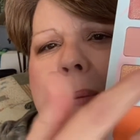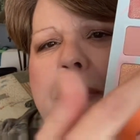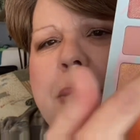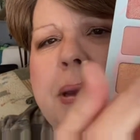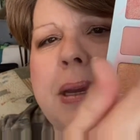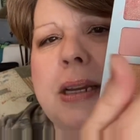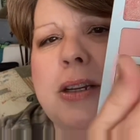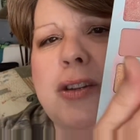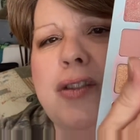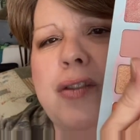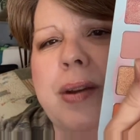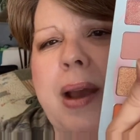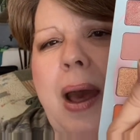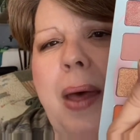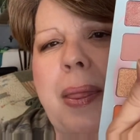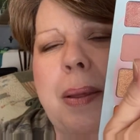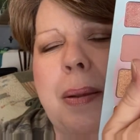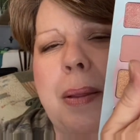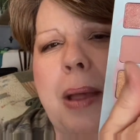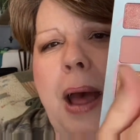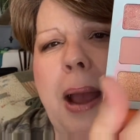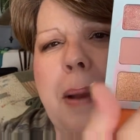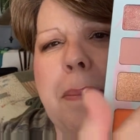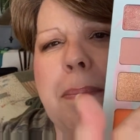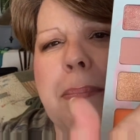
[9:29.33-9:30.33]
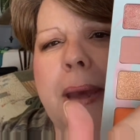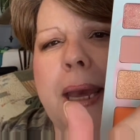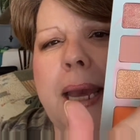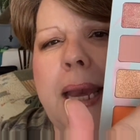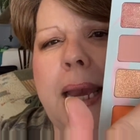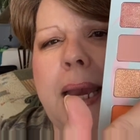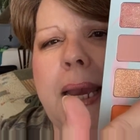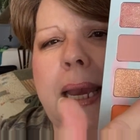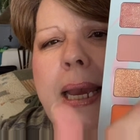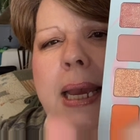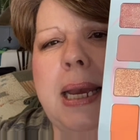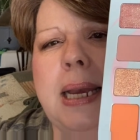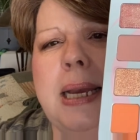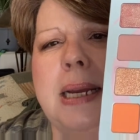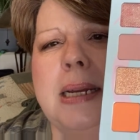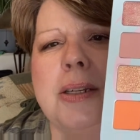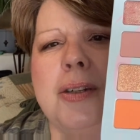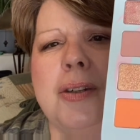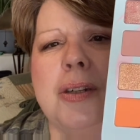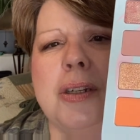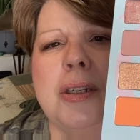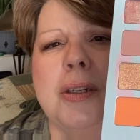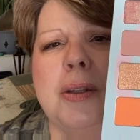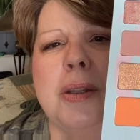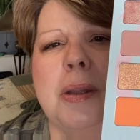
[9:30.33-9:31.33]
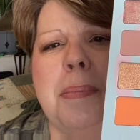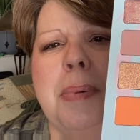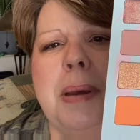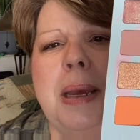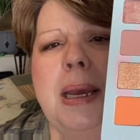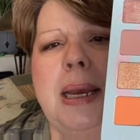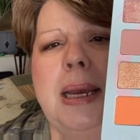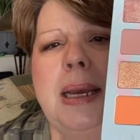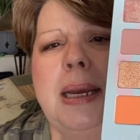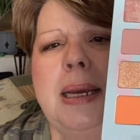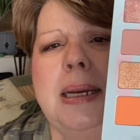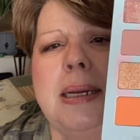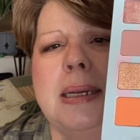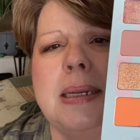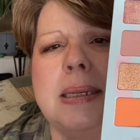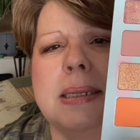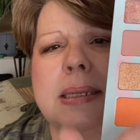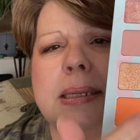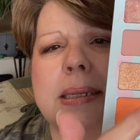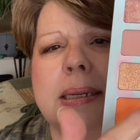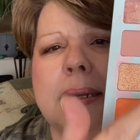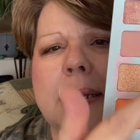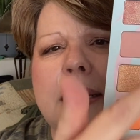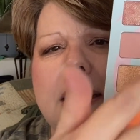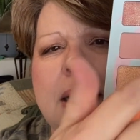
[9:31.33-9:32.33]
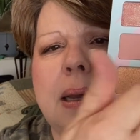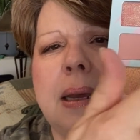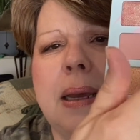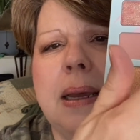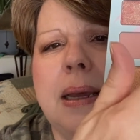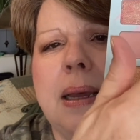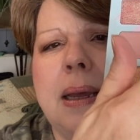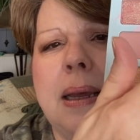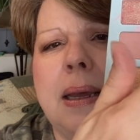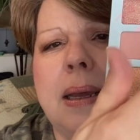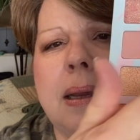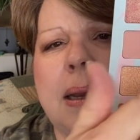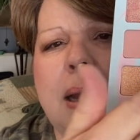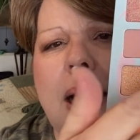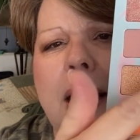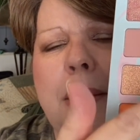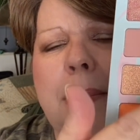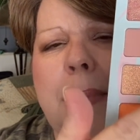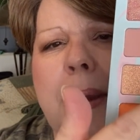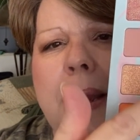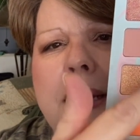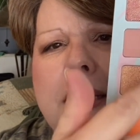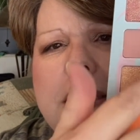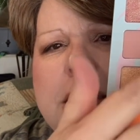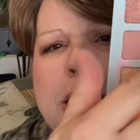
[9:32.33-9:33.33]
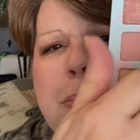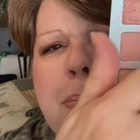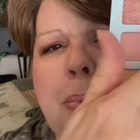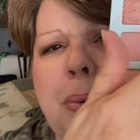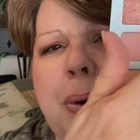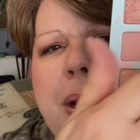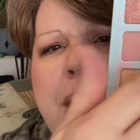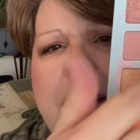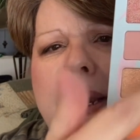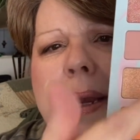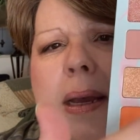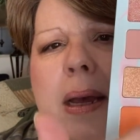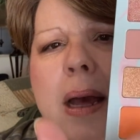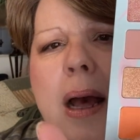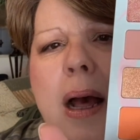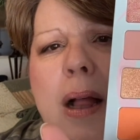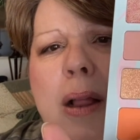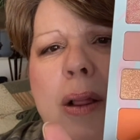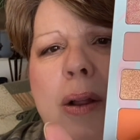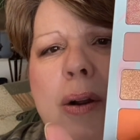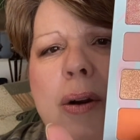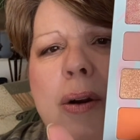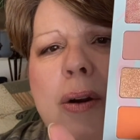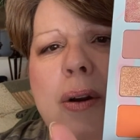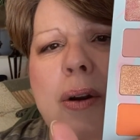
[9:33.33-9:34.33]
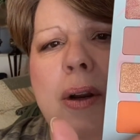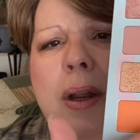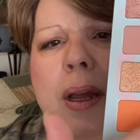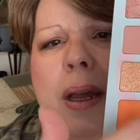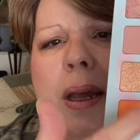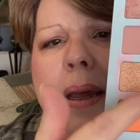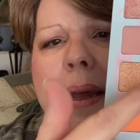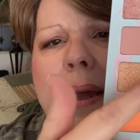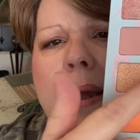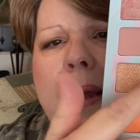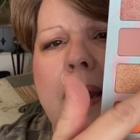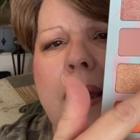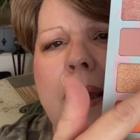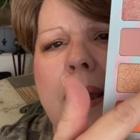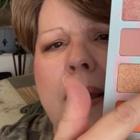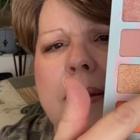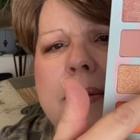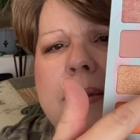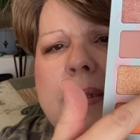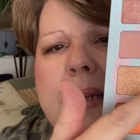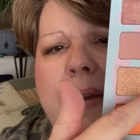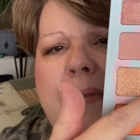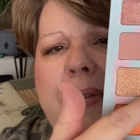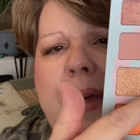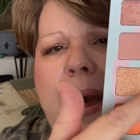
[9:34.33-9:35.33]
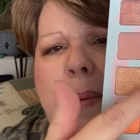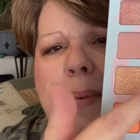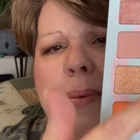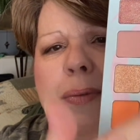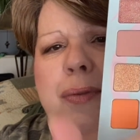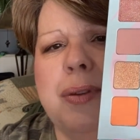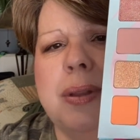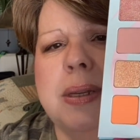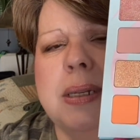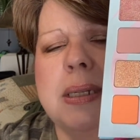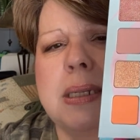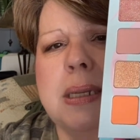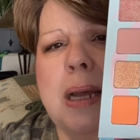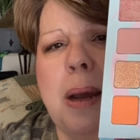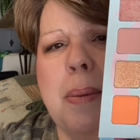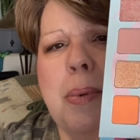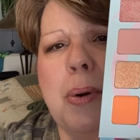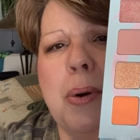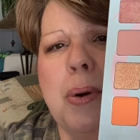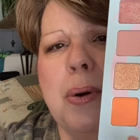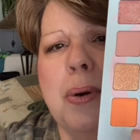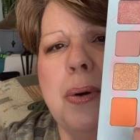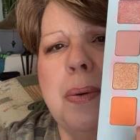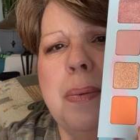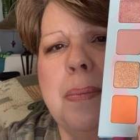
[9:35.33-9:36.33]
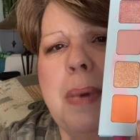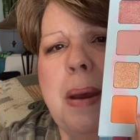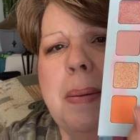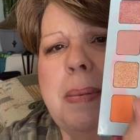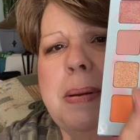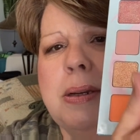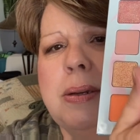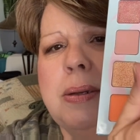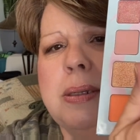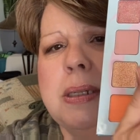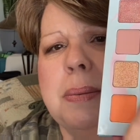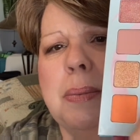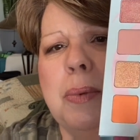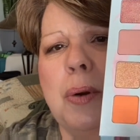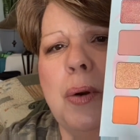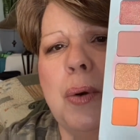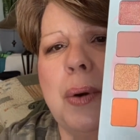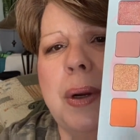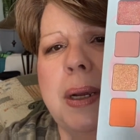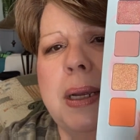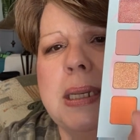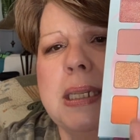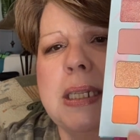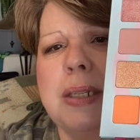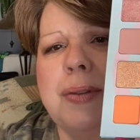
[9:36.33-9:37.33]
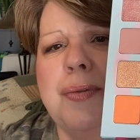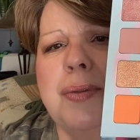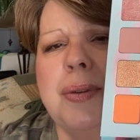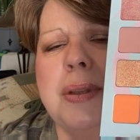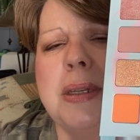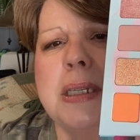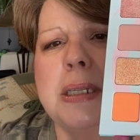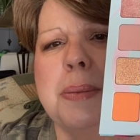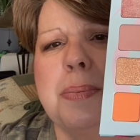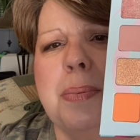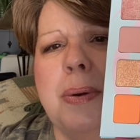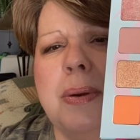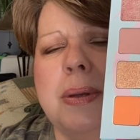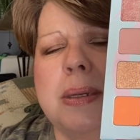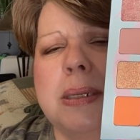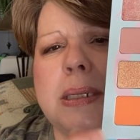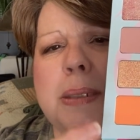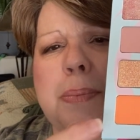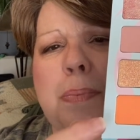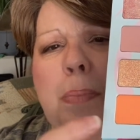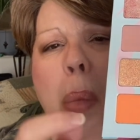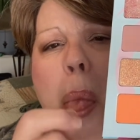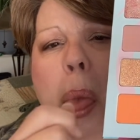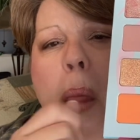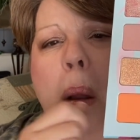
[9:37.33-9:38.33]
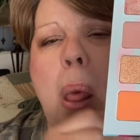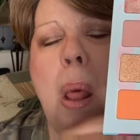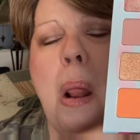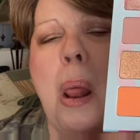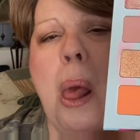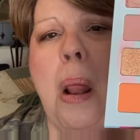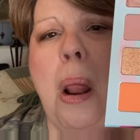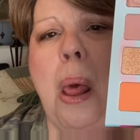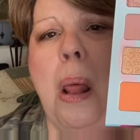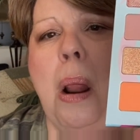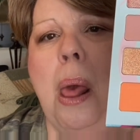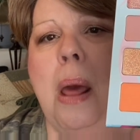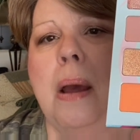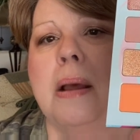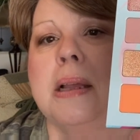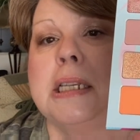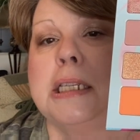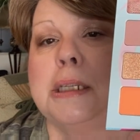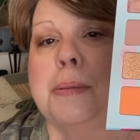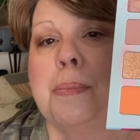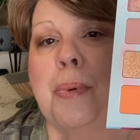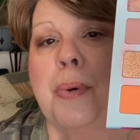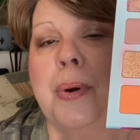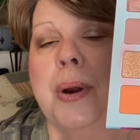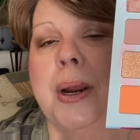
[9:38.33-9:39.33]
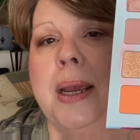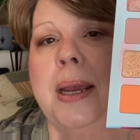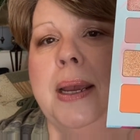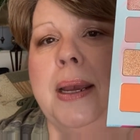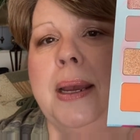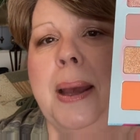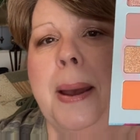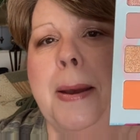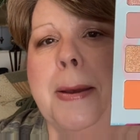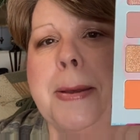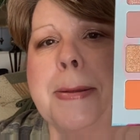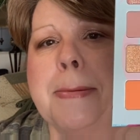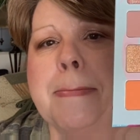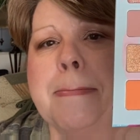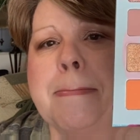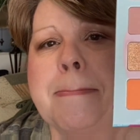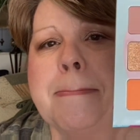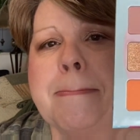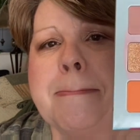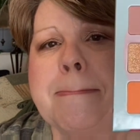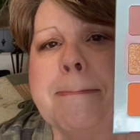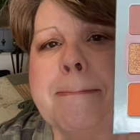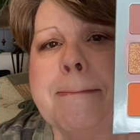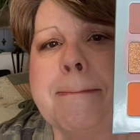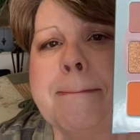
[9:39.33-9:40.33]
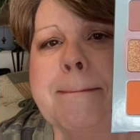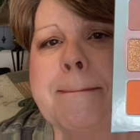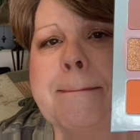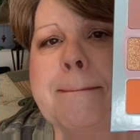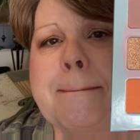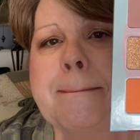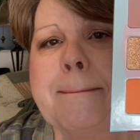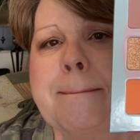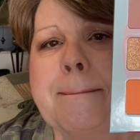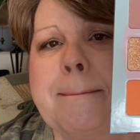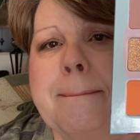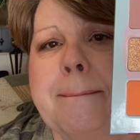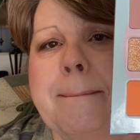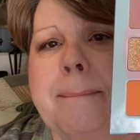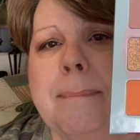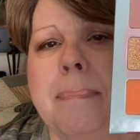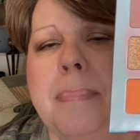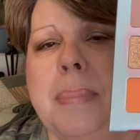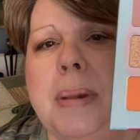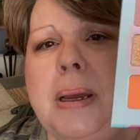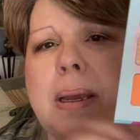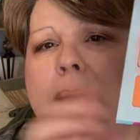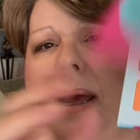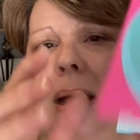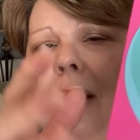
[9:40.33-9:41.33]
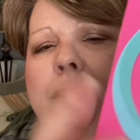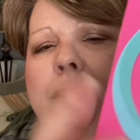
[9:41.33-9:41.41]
because you got the light pinks. You could do the pinks. Kind of make a spring color. Save that one for the summer. Maybe do some greens for the spring. But yeah,